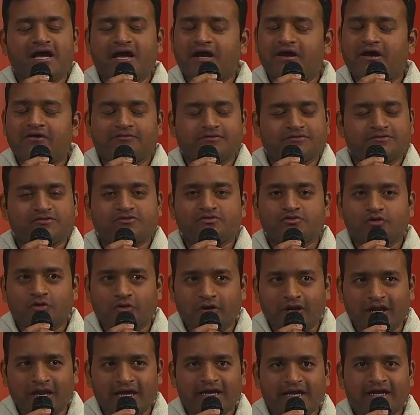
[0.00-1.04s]
I was so
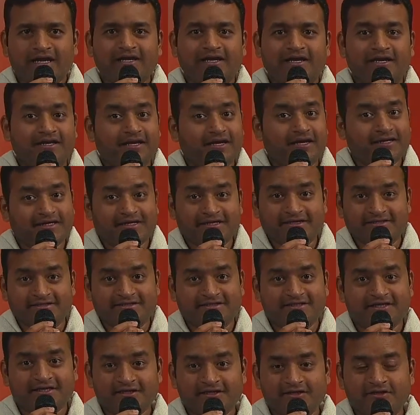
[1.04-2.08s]
glad and I can
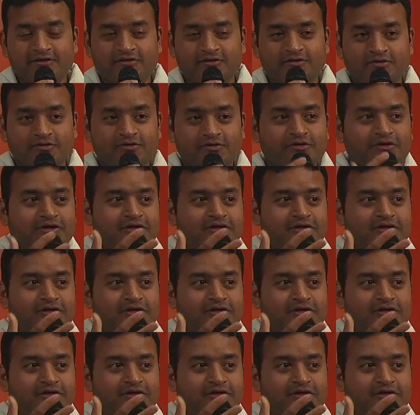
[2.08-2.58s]
tell you